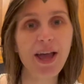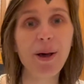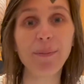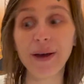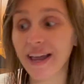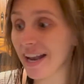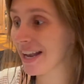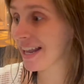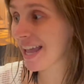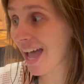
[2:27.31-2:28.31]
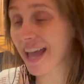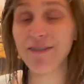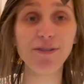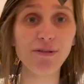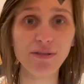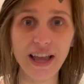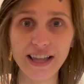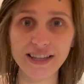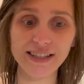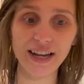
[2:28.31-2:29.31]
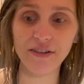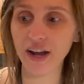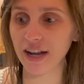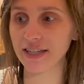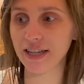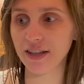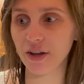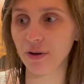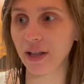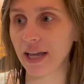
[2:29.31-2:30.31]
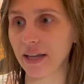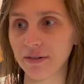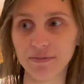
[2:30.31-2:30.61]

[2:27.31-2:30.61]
But yeah, if you like this kind of content though, like,